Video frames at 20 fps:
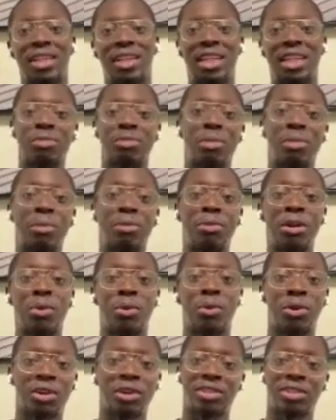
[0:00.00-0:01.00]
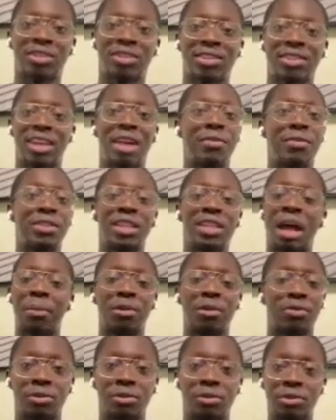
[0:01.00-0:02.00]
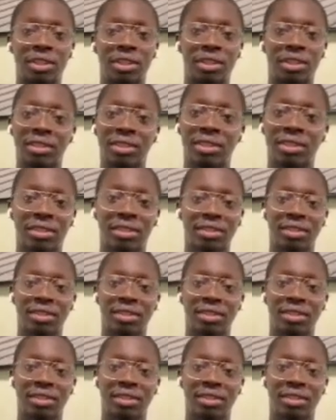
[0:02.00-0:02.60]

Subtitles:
That's how my brain works. Everything happens for a reason.